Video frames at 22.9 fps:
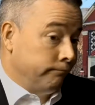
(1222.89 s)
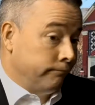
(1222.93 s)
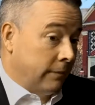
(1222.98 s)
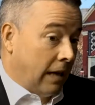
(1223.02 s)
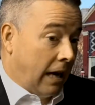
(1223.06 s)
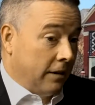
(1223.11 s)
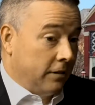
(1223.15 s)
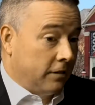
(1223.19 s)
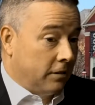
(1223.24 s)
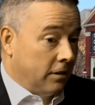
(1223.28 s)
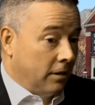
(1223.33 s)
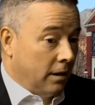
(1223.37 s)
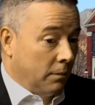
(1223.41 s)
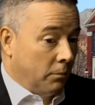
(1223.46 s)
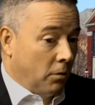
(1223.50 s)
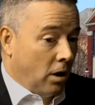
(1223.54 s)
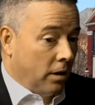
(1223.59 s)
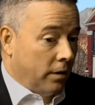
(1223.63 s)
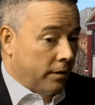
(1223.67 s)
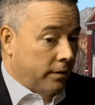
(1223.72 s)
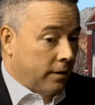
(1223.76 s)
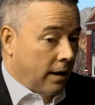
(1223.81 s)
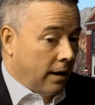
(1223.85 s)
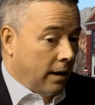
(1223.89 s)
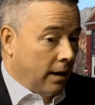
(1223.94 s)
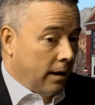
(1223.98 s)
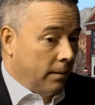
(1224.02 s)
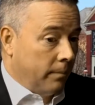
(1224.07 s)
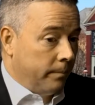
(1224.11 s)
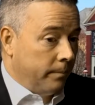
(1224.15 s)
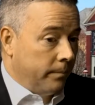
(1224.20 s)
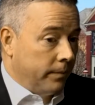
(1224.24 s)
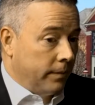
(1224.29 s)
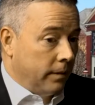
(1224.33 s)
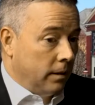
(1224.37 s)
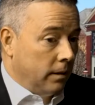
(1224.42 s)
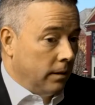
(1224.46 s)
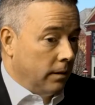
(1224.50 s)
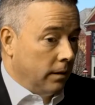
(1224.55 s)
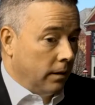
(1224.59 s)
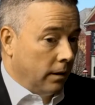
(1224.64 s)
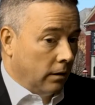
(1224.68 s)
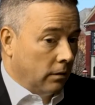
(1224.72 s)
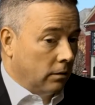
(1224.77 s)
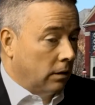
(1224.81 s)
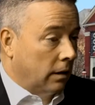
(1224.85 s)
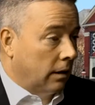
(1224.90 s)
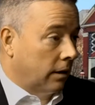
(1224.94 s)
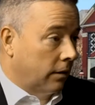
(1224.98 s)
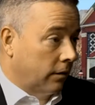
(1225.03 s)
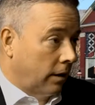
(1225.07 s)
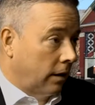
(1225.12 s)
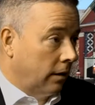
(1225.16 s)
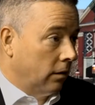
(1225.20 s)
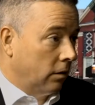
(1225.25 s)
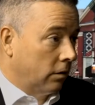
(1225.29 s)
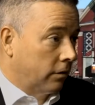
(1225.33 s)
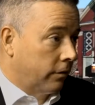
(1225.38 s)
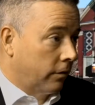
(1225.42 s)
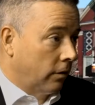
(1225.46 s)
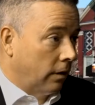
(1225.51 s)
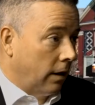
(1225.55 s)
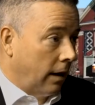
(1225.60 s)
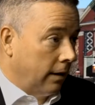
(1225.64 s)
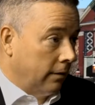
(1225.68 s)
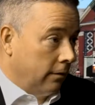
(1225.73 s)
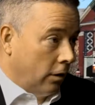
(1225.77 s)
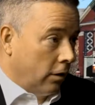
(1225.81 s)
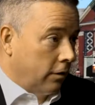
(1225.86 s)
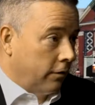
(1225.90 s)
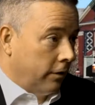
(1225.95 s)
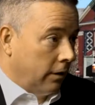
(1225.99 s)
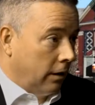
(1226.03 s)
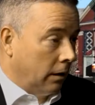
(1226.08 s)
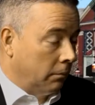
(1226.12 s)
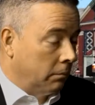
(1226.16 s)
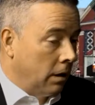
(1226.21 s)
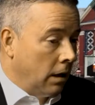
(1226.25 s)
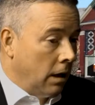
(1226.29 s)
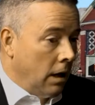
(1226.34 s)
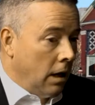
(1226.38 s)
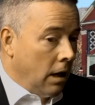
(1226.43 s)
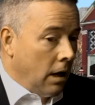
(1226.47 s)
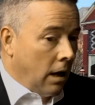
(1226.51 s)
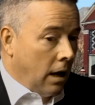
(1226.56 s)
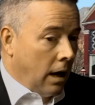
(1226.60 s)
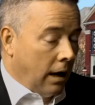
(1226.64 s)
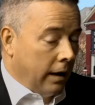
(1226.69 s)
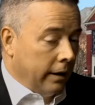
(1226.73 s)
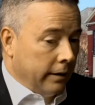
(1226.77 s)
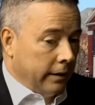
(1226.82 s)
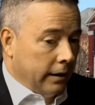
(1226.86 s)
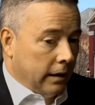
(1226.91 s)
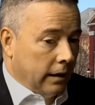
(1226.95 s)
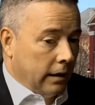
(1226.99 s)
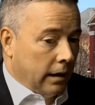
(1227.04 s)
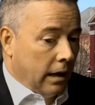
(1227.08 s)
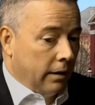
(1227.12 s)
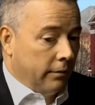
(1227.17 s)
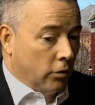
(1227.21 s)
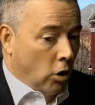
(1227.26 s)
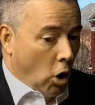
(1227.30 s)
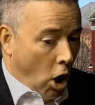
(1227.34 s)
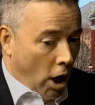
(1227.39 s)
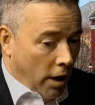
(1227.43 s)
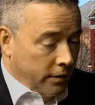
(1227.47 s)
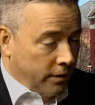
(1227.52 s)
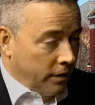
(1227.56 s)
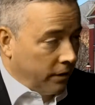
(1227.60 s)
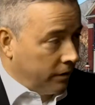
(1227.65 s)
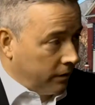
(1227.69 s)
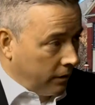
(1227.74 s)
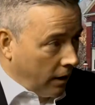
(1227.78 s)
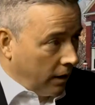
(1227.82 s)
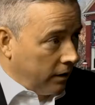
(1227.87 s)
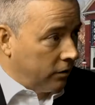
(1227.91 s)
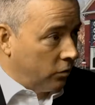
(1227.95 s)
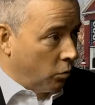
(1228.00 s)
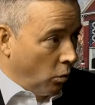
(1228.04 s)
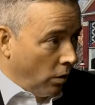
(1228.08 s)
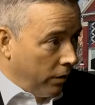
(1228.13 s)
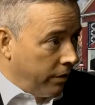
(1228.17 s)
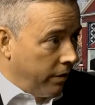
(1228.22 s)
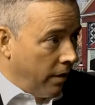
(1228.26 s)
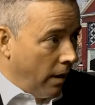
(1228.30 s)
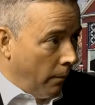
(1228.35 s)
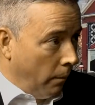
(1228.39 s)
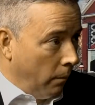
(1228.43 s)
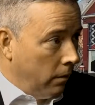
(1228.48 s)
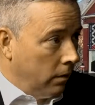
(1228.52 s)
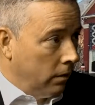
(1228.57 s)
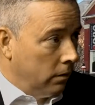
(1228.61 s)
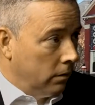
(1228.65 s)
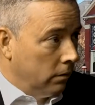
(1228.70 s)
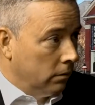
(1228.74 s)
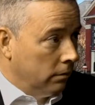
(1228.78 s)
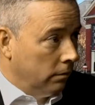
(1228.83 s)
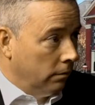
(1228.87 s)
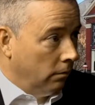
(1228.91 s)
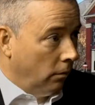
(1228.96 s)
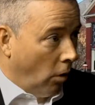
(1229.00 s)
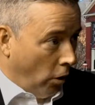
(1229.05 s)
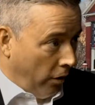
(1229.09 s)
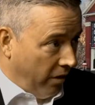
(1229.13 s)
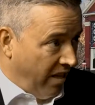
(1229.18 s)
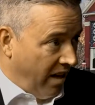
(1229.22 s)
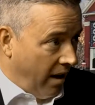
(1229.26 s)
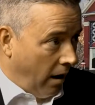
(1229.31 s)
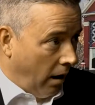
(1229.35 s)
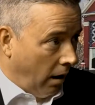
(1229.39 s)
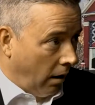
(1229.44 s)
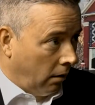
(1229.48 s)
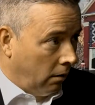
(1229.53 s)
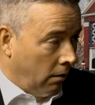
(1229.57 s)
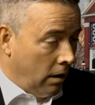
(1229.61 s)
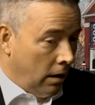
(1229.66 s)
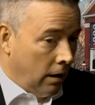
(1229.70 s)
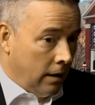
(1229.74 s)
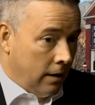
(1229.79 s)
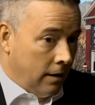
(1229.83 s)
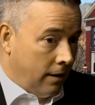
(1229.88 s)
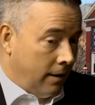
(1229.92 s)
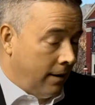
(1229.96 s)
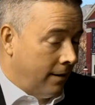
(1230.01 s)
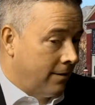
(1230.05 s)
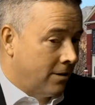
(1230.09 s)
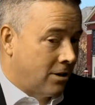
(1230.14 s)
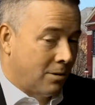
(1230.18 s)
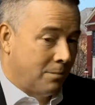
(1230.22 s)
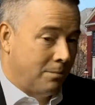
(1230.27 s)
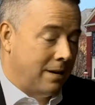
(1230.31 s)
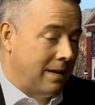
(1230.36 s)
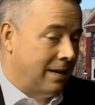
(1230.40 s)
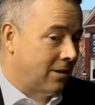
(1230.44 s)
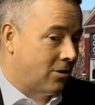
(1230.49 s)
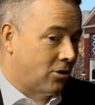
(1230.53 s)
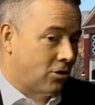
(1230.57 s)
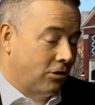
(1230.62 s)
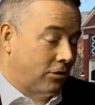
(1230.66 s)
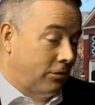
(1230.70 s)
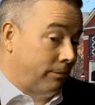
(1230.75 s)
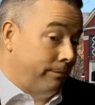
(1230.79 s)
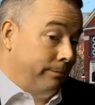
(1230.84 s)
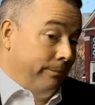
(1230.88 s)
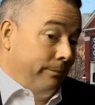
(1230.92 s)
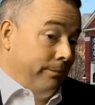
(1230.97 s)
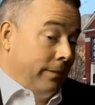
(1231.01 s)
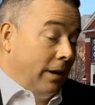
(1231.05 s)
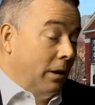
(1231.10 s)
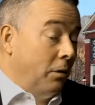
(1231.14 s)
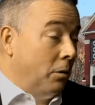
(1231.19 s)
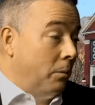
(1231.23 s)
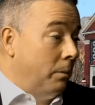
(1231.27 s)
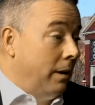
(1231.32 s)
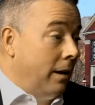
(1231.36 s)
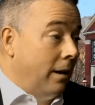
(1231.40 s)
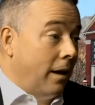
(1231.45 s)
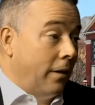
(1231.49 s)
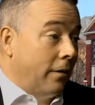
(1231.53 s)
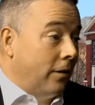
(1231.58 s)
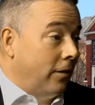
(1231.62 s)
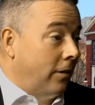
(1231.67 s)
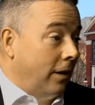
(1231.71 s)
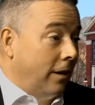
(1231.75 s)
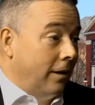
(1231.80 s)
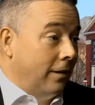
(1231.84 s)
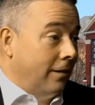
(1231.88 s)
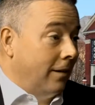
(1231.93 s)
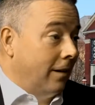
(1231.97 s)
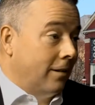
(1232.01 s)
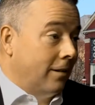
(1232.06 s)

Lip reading: I see them all the time, you know, because I look for them. I have gone to sites with them there, and to me, it would be another day,